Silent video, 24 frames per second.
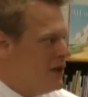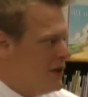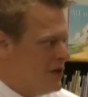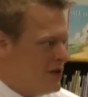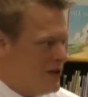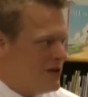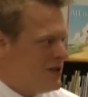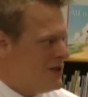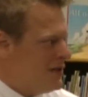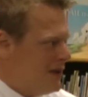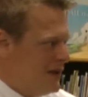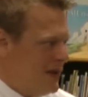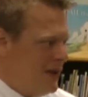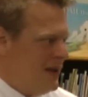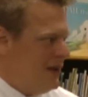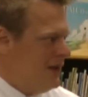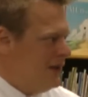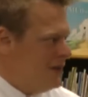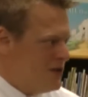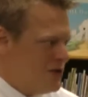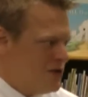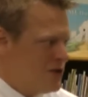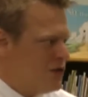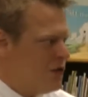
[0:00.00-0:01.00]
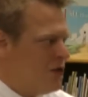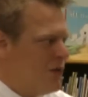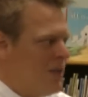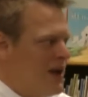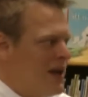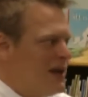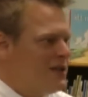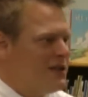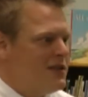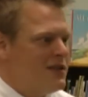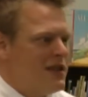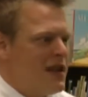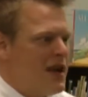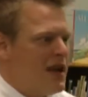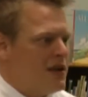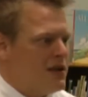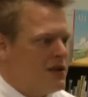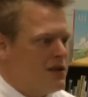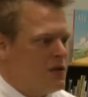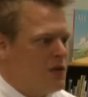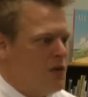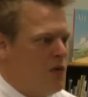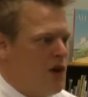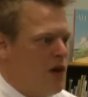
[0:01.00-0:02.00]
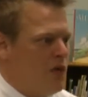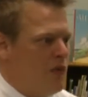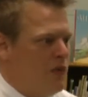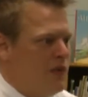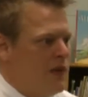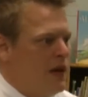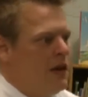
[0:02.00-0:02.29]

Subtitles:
just to remain status quo.